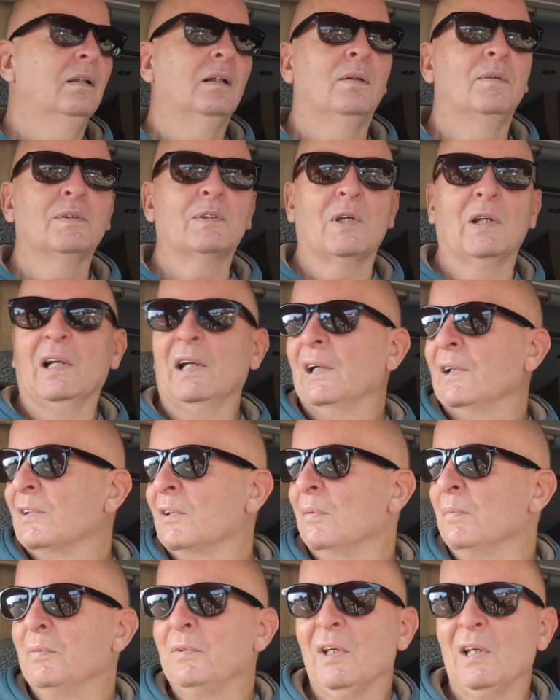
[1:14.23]
I was going to get
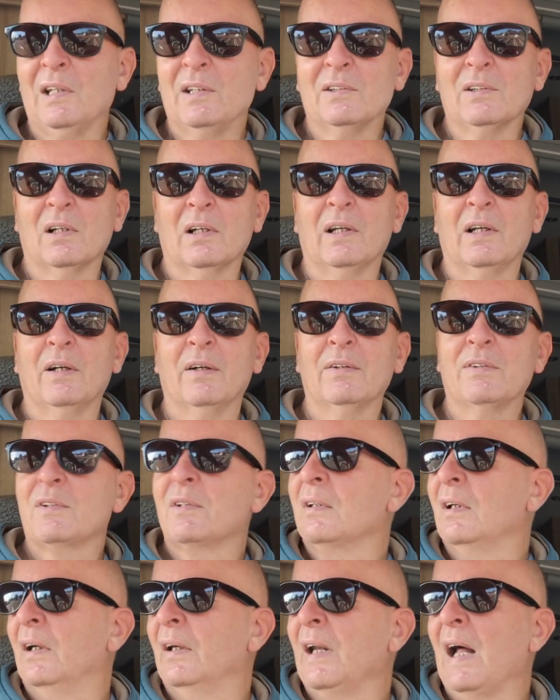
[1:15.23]
some diesel here.
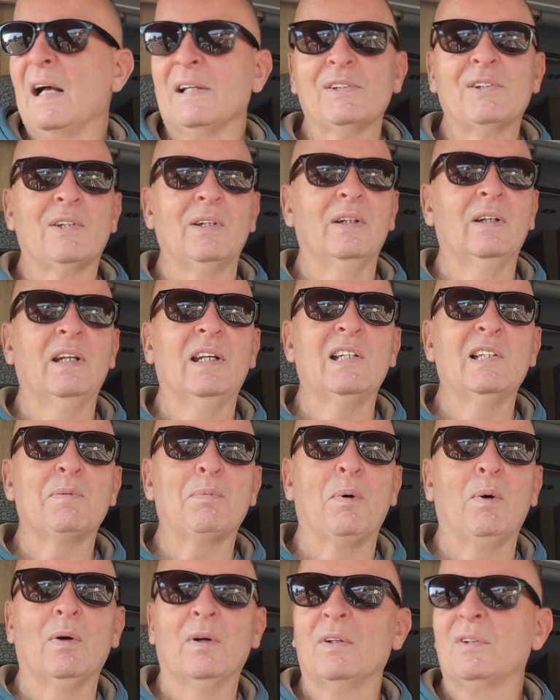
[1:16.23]
It's at Asda in
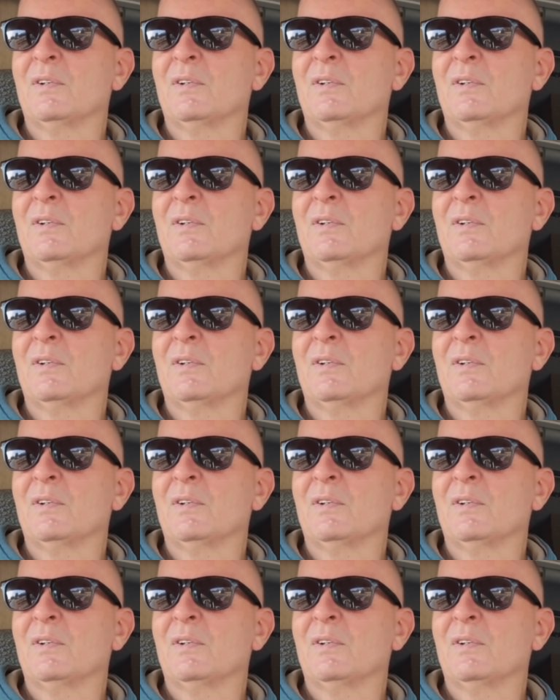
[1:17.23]
Eastbourne.